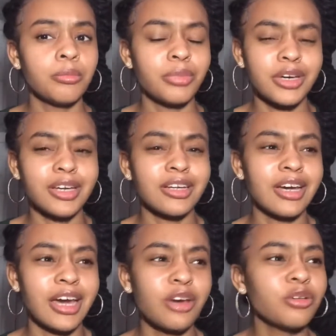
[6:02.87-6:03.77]
But
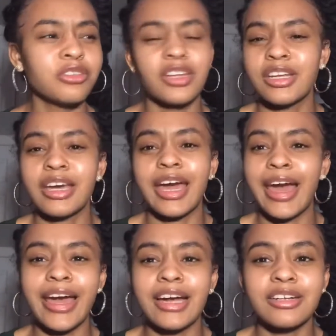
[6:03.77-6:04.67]
how is that an
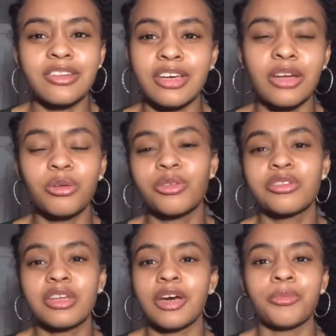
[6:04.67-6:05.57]
act? Like, I don't
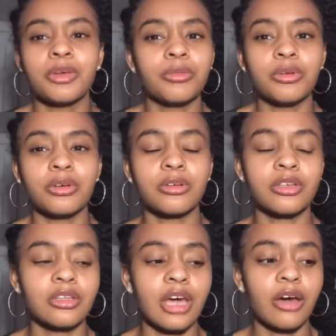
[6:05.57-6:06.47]
see how
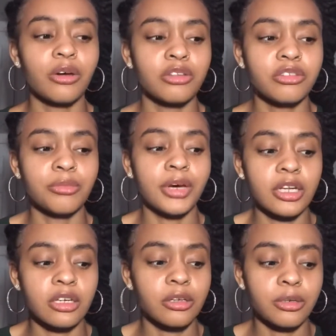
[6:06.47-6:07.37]

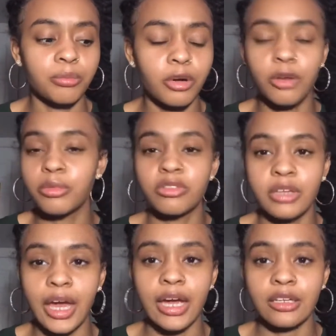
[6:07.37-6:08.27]
somebody can
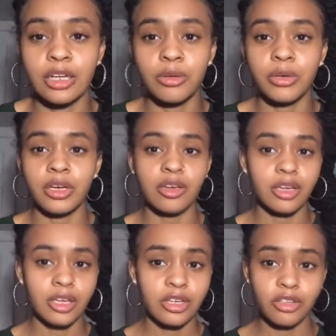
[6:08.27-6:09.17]
purposely act that way.
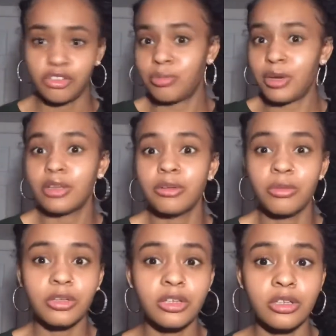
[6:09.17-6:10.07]
She probably
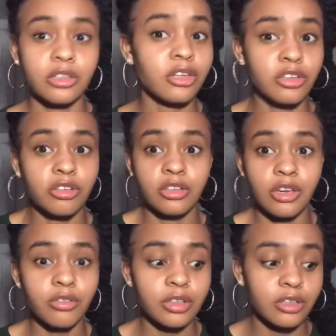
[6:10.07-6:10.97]
really, like, she
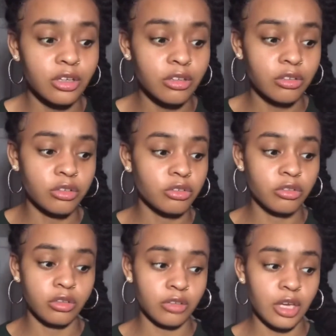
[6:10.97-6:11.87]
definitely does have social
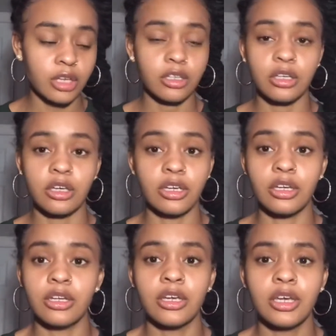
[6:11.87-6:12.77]
anxiety,
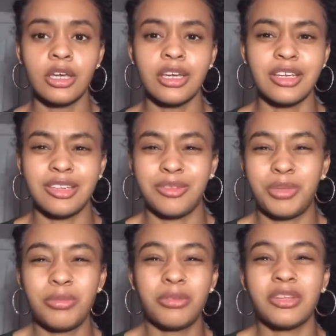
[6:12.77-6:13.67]
and
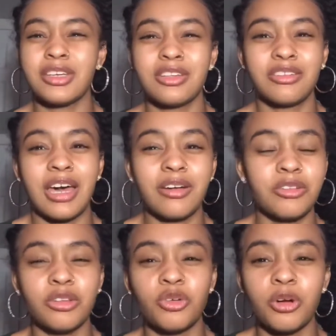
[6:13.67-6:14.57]
people think it's out of
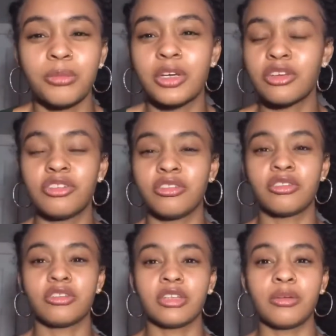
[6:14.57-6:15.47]
the norm because she's a
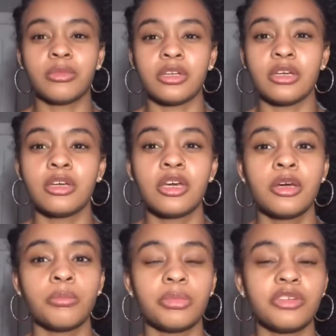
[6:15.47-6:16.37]
celebrity.
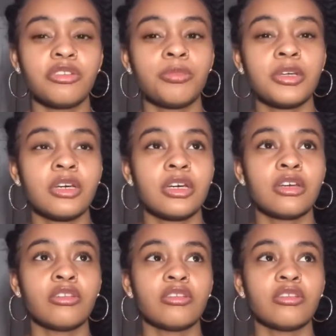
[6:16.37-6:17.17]
But just because